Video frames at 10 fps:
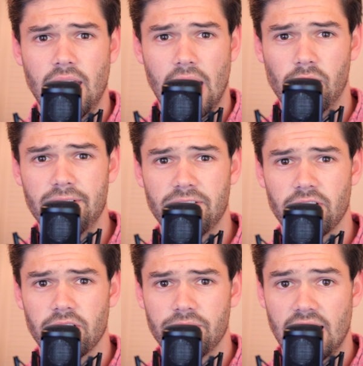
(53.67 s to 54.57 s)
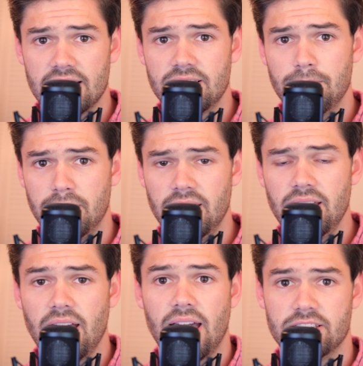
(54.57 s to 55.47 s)
However,
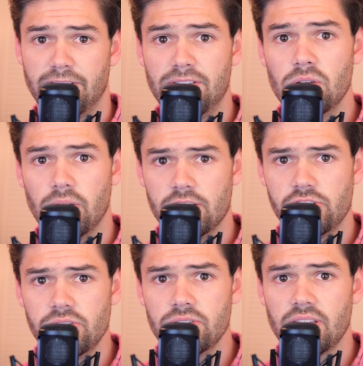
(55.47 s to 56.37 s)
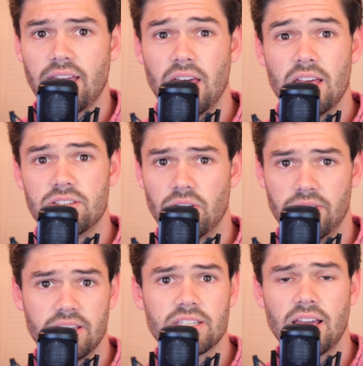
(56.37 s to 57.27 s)
SMB has a few issues, so in
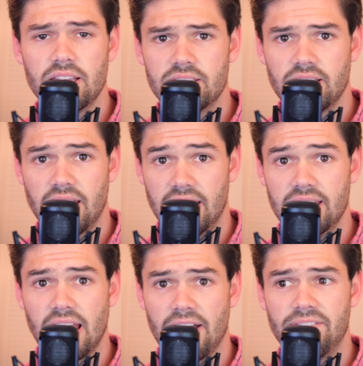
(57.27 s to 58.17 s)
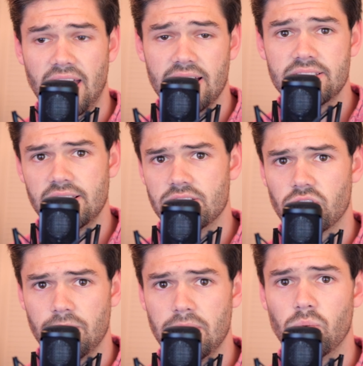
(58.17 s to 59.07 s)
this case, NFS is
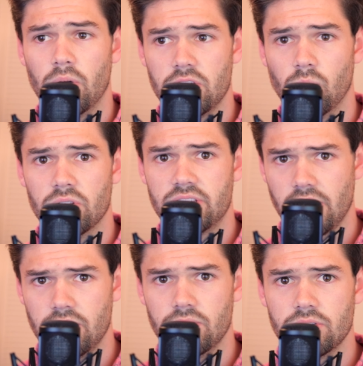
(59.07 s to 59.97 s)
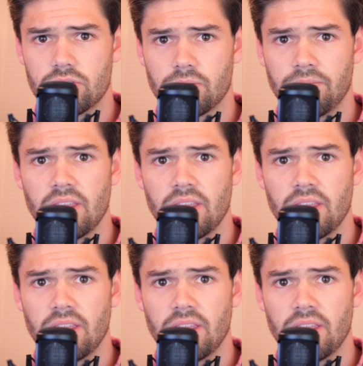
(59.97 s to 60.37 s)
going to be what you want to use.